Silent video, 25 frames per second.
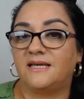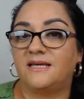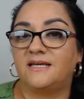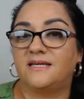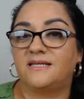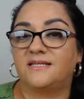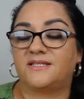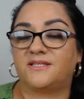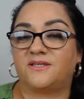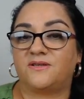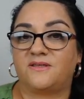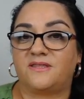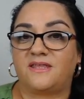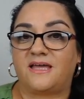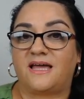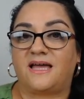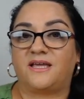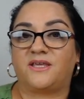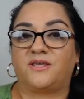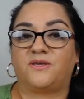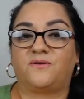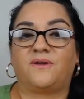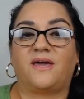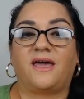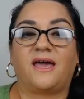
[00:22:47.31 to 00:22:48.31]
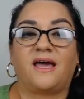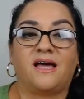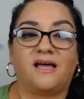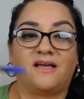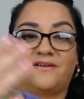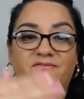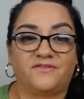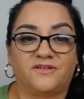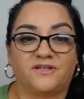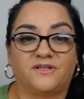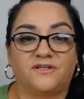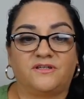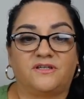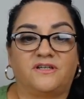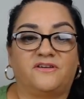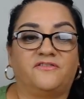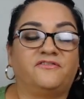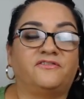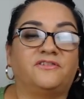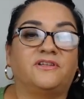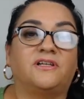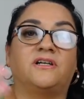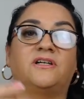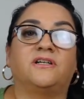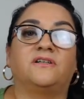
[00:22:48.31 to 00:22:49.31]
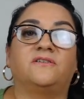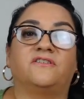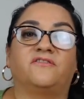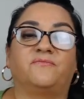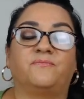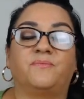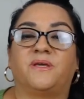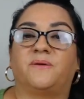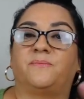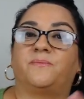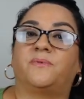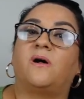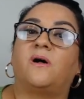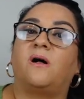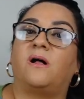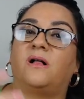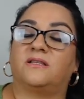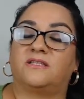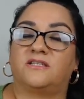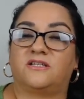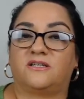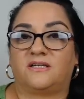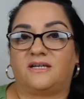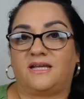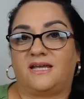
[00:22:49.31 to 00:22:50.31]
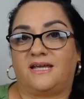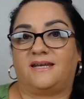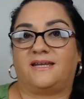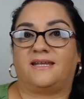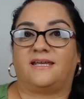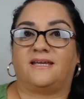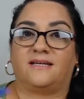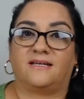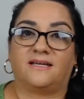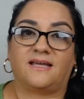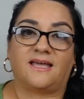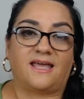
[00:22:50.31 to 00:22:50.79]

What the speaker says: so that you have a good flow of people alternating